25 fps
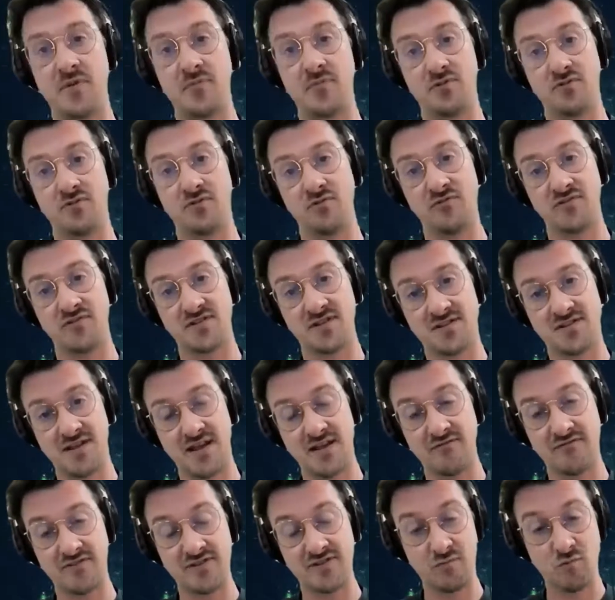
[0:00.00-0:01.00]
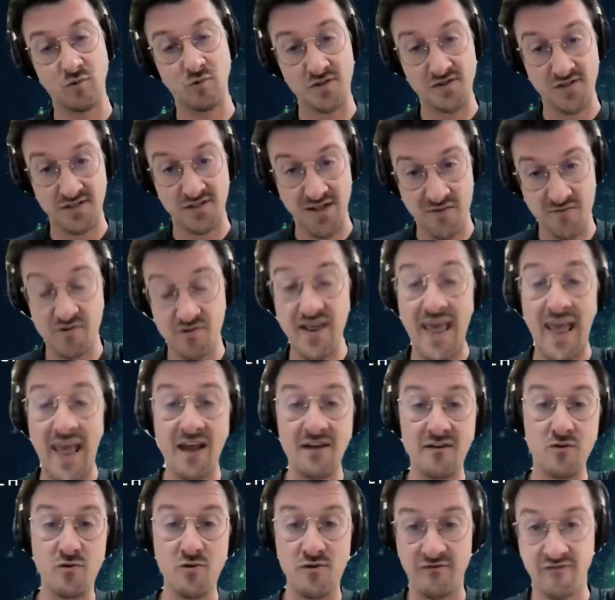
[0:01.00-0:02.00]
people who were successful
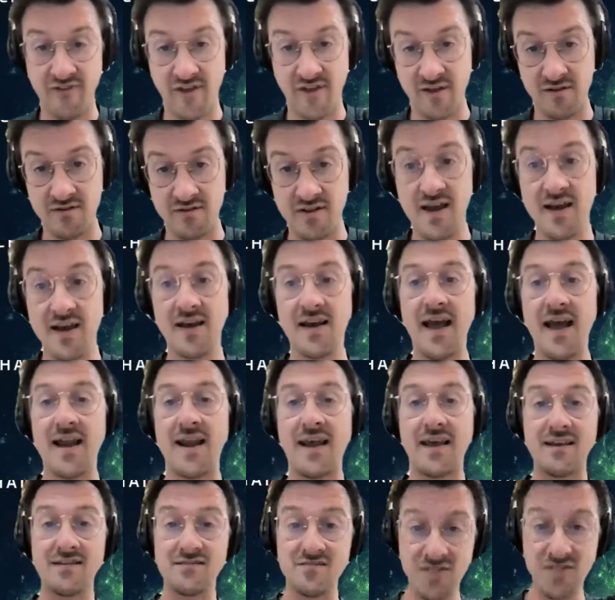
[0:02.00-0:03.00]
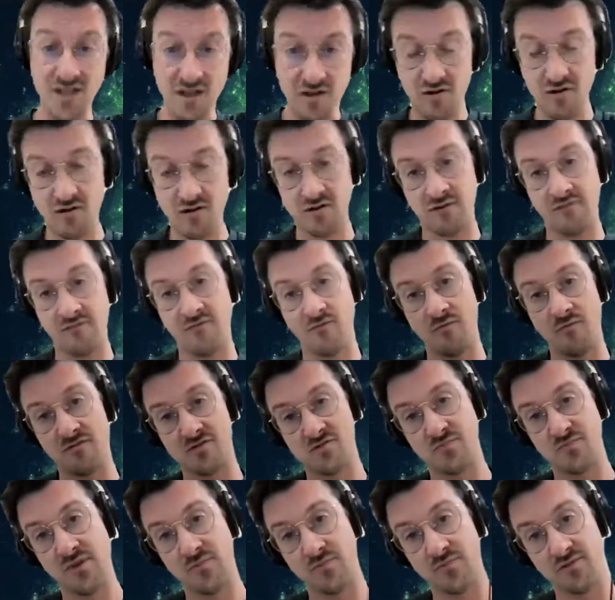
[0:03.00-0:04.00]
and who failed. And I continue to learn from
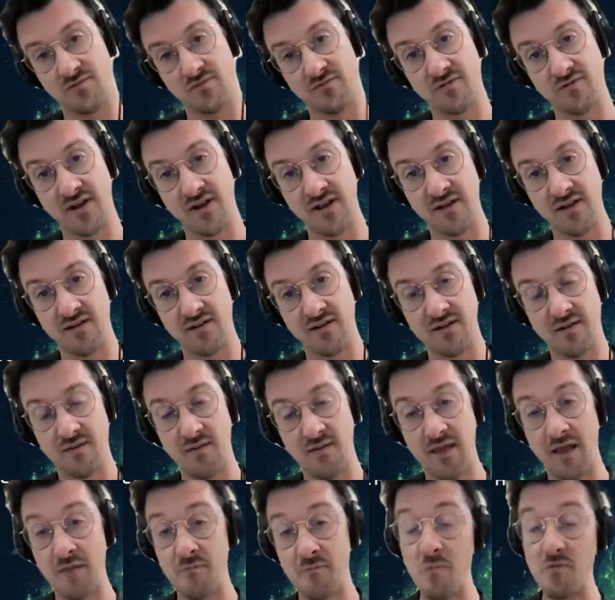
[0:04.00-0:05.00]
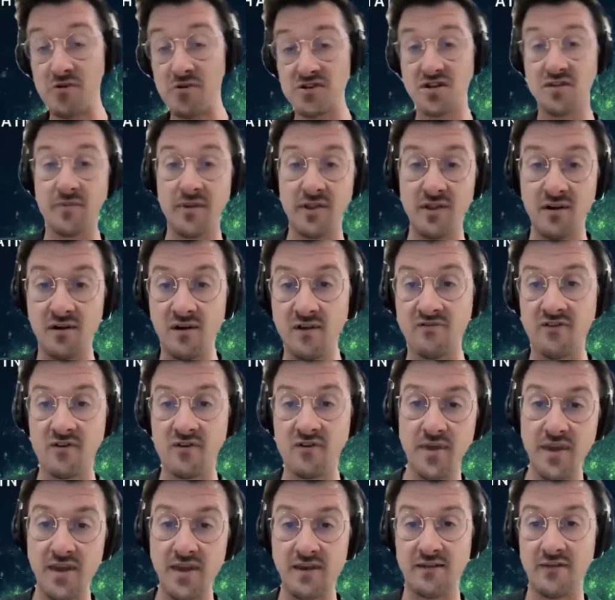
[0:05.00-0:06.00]
those people, right? And people should be learning from
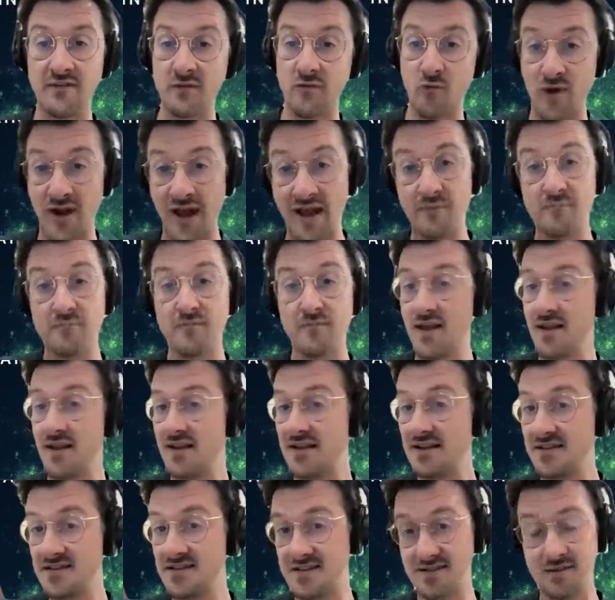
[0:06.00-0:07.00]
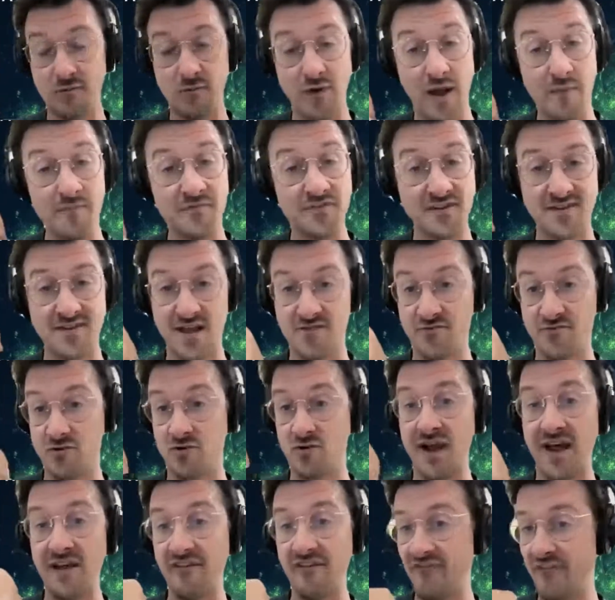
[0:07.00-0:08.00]
me. Like when I'm successful or
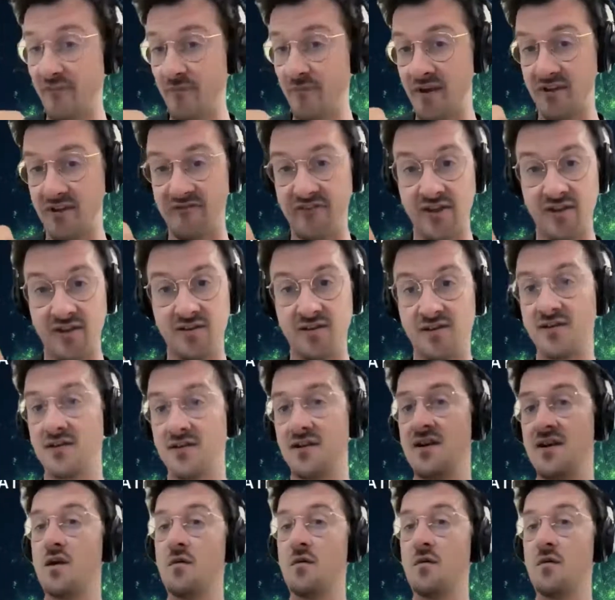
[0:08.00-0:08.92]
when I make a failure,